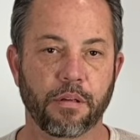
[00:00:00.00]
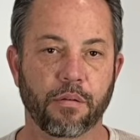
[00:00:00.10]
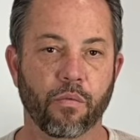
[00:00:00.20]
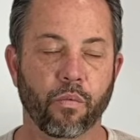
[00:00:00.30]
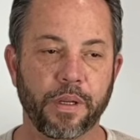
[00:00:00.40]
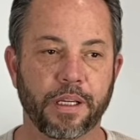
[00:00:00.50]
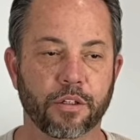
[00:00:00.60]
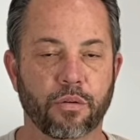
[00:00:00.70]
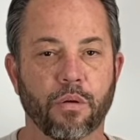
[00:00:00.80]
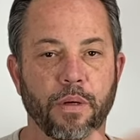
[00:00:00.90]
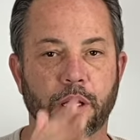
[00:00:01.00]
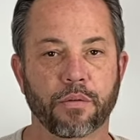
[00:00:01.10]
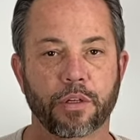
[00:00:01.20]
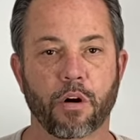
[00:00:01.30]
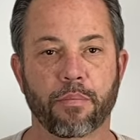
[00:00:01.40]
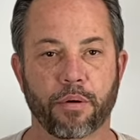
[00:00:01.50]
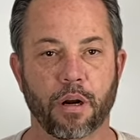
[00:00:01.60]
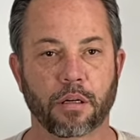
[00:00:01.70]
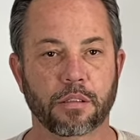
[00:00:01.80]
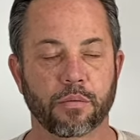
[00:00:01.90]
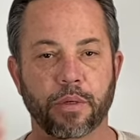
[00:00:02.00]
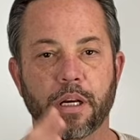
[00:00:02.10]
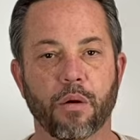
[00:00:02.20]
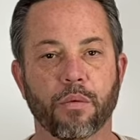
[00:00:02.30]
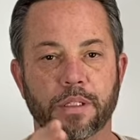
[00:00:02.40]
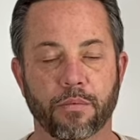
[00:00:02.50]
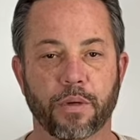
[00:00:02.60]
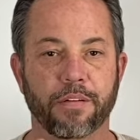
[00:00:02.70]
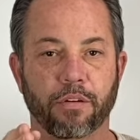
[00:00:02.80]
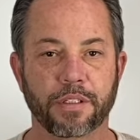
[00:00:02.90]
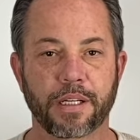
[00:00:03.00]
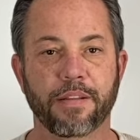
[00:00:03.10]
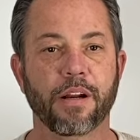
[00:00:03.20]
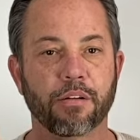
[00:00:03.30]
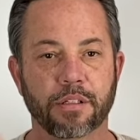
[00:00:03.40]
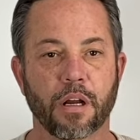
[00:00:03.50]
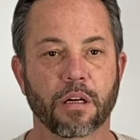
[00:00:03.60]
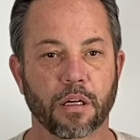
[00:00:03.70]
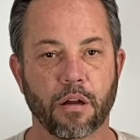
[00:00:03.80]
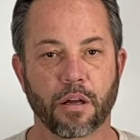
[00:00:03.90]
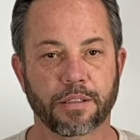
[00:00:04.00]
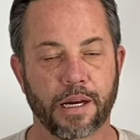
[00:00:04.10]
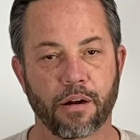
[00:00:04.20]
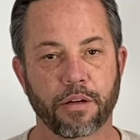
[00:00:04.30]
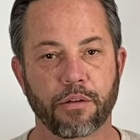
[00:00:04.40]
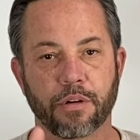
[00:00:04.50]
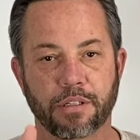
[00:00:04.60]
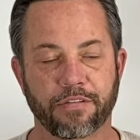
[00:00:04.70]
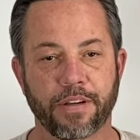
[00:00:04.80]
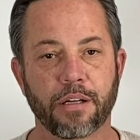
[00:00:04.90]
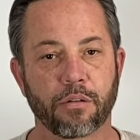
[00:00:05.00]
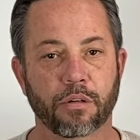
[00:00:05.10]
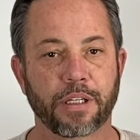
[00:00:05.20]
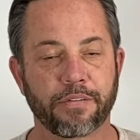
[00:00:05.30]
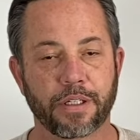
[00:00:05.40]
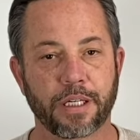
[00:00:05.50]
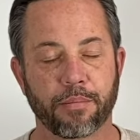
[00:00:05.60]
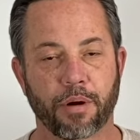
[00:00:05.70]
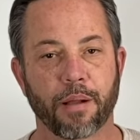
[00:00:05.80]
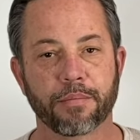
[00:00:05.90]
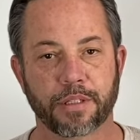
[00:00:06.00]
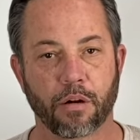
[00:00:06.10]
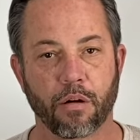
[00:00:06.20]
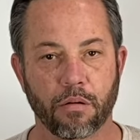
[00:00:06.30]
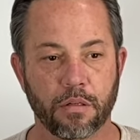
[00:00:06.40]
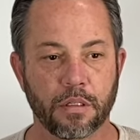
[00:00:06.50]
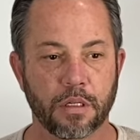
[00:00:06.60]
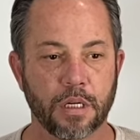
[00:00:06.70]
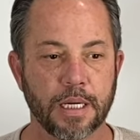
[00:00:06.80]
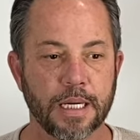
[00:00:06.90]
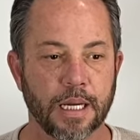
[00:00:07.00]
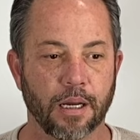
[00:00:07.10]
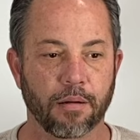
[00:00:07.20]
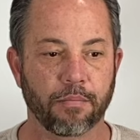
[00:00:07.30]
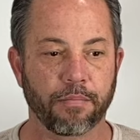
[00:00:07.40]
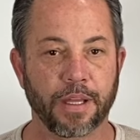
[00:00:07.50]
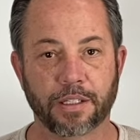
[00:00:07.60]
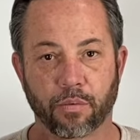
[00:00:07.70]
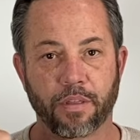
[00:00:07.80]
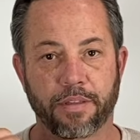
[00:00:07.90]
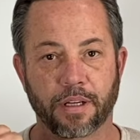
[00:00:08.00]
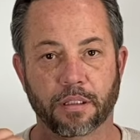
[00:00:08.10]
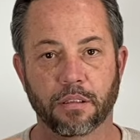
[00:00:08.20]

We control what goes in our products, so we know whatever is in there is not going to cause a hair unit to fail or give it any problems at all. That's one thing.